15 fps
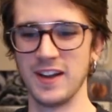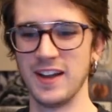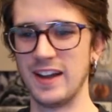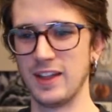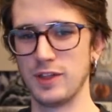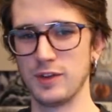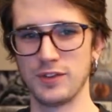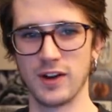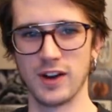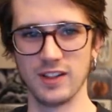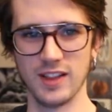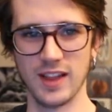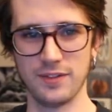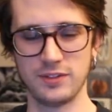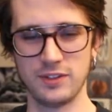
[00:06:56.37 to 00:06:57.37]
the far
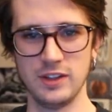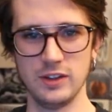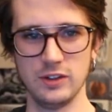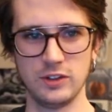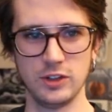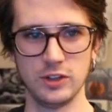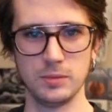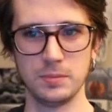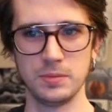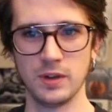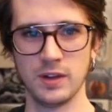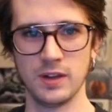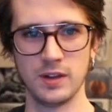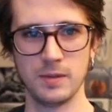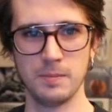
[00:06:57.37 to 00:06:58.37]
left YouTube
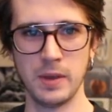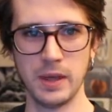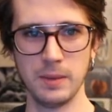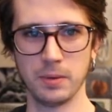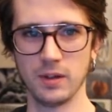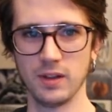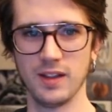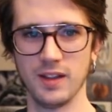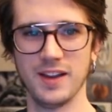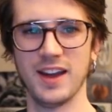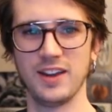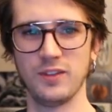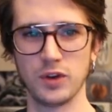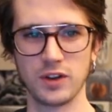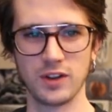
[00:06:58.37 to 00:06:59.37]
people. I
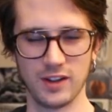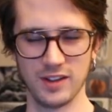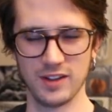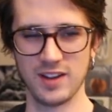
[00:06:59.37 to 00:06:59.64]
would call it a